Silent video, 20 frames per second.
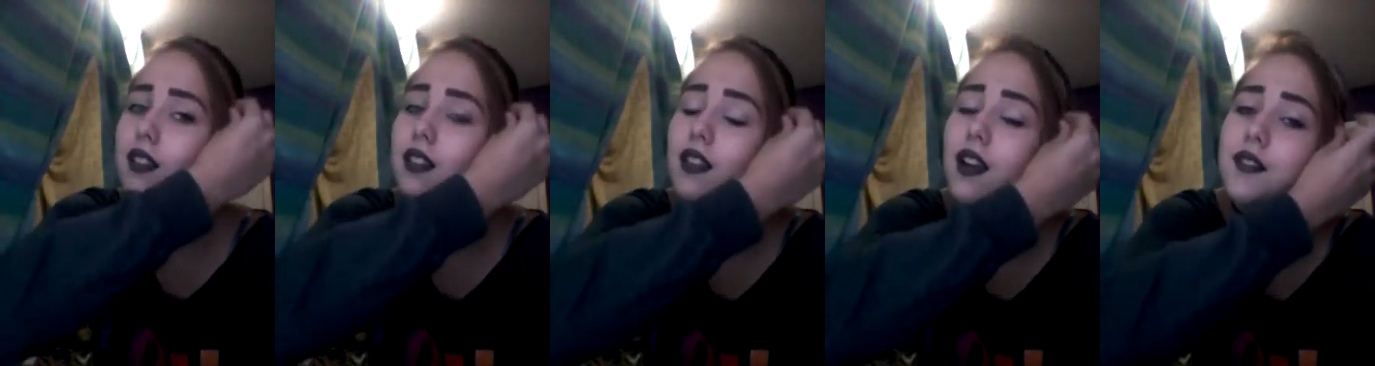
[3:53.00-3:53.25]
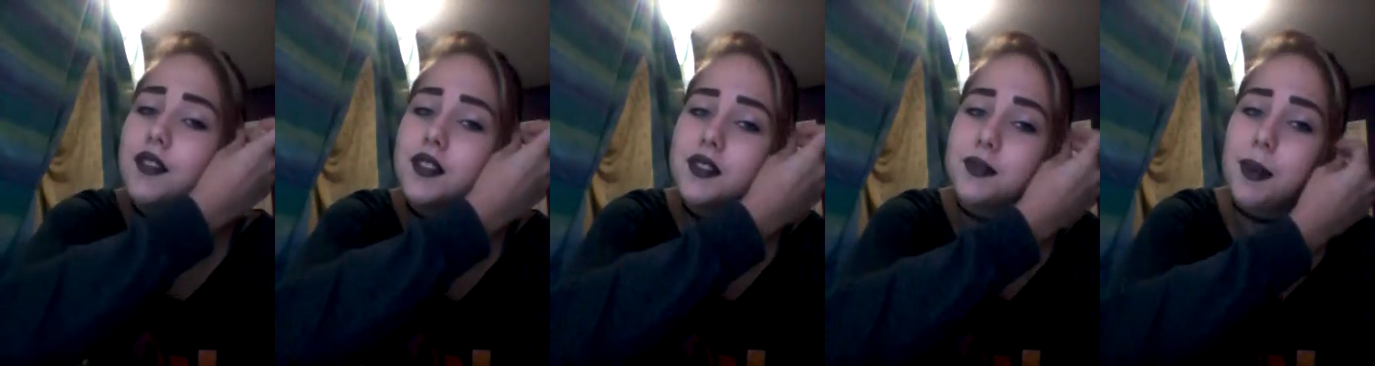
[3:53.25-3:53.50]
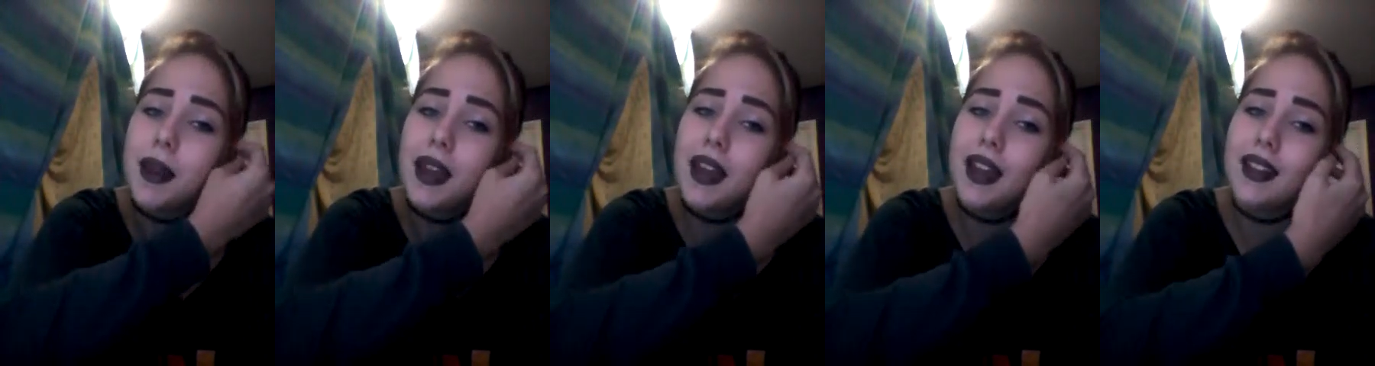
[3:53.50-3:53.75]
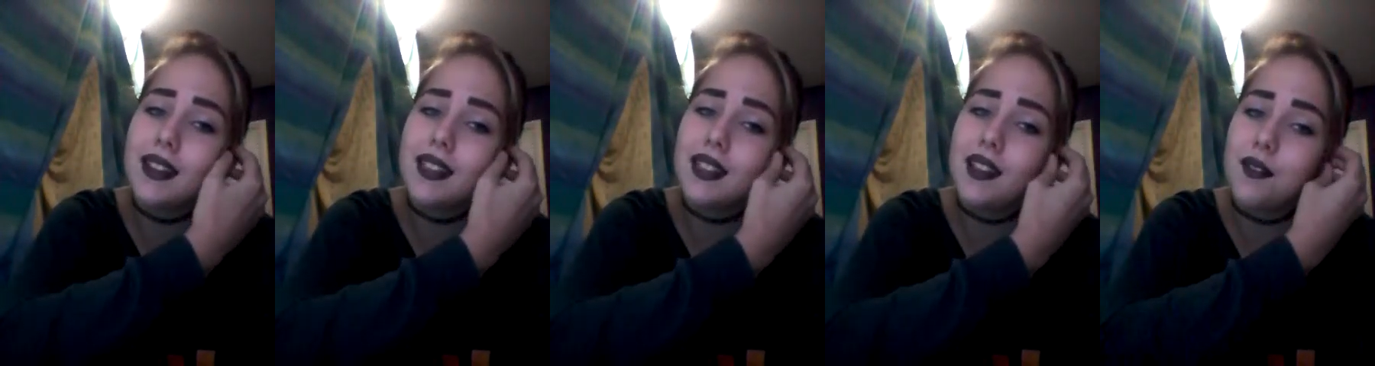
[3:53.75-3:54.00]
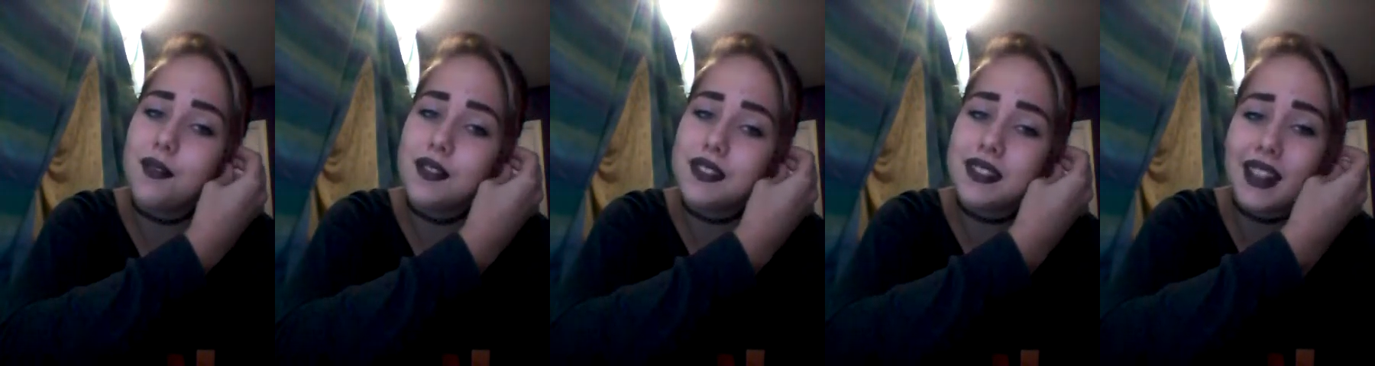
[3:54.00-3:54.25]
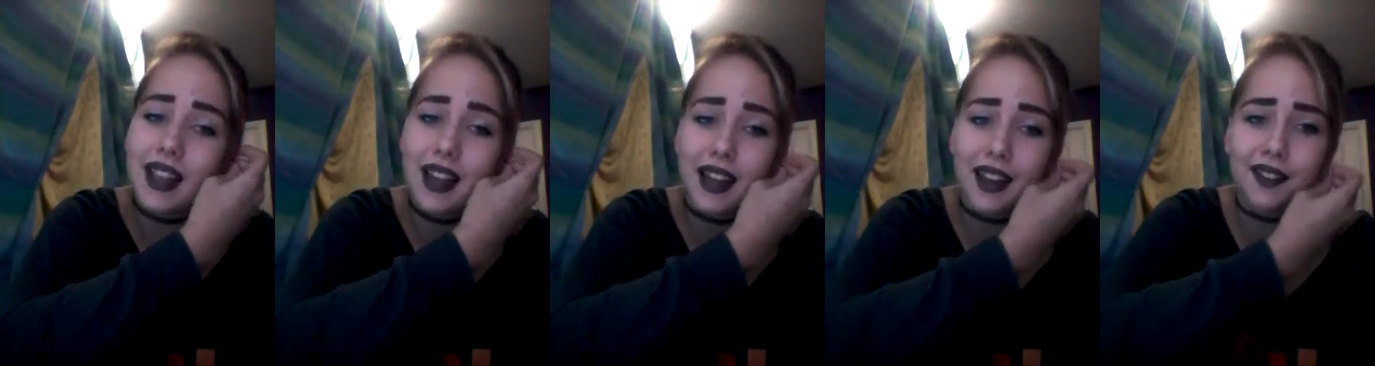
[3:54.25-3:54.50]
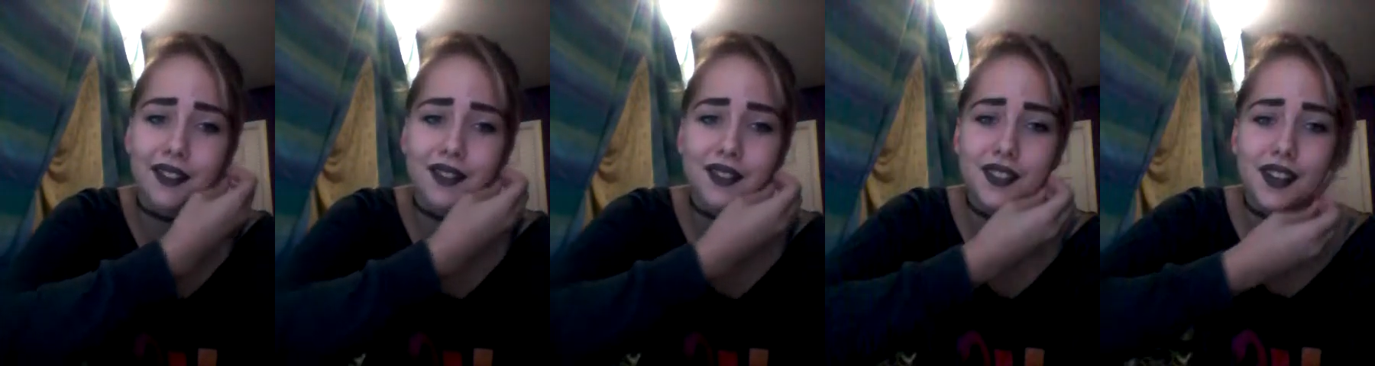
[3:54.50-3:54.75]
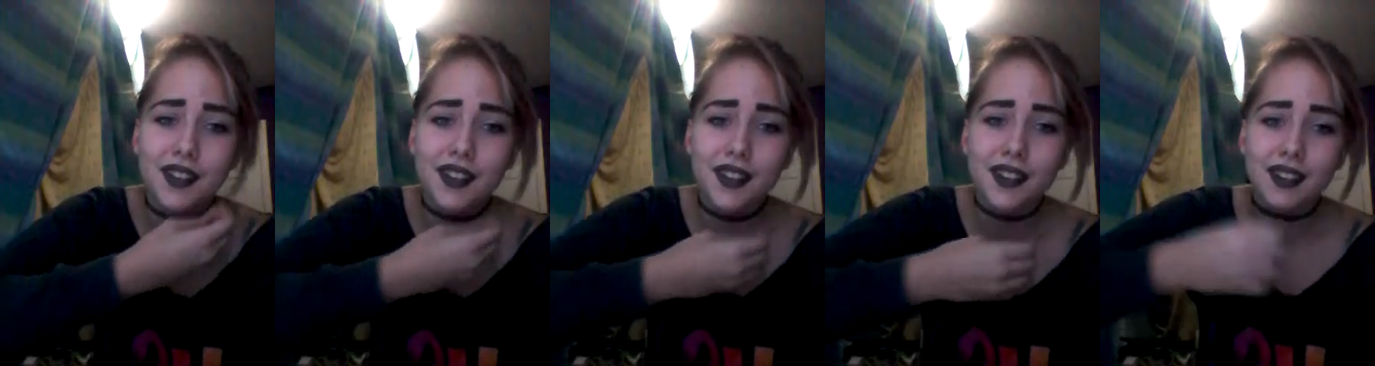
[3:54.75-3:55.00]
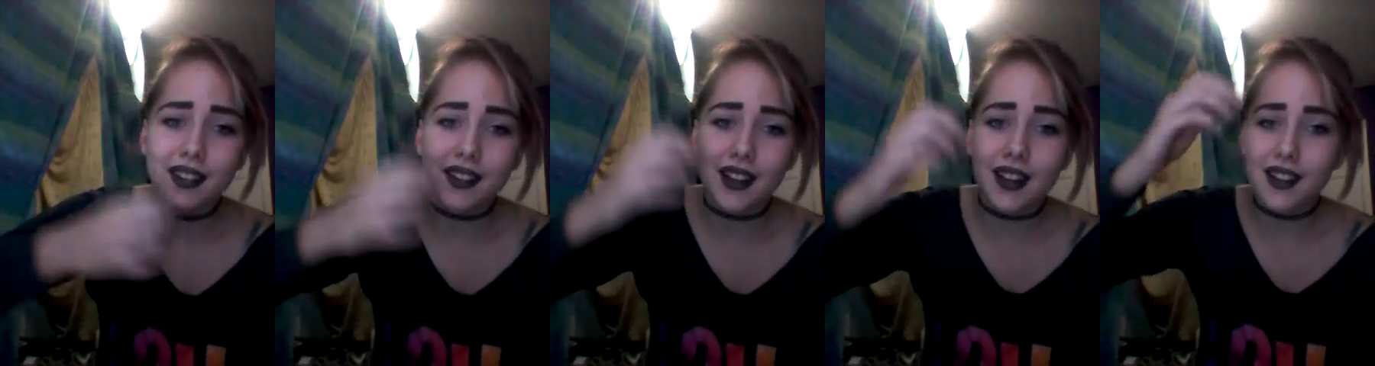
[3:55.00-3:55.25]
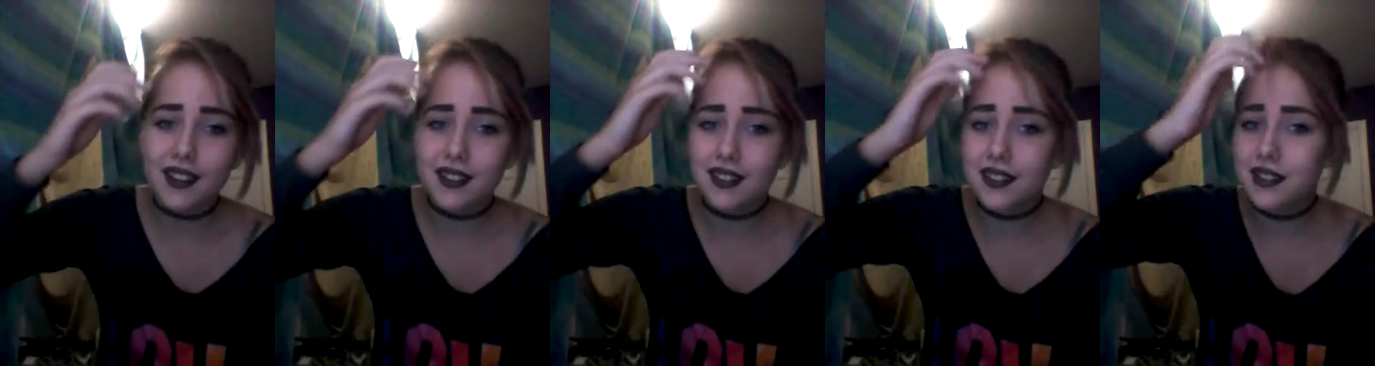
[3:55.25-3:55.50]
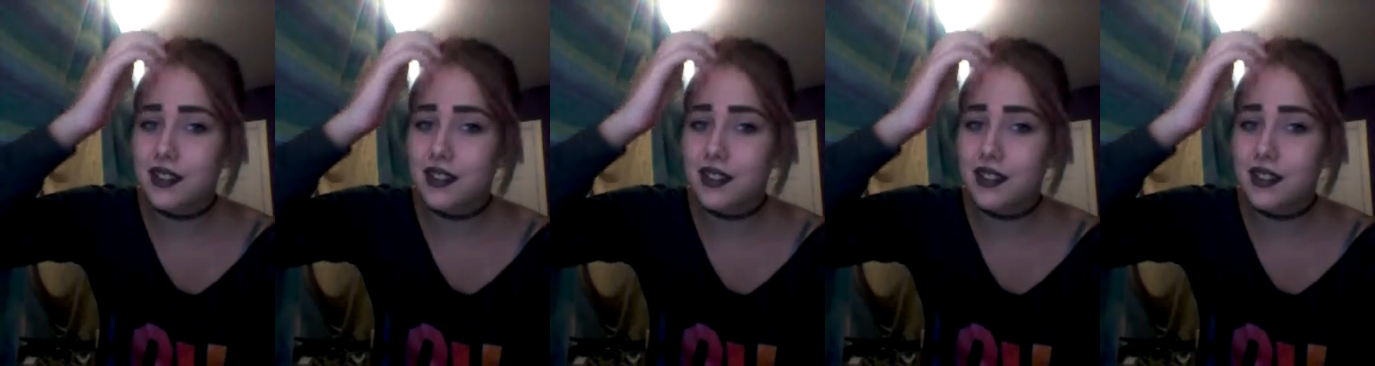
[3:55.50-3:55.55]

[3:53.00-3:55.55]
Love is pain, love is life. Da da da da.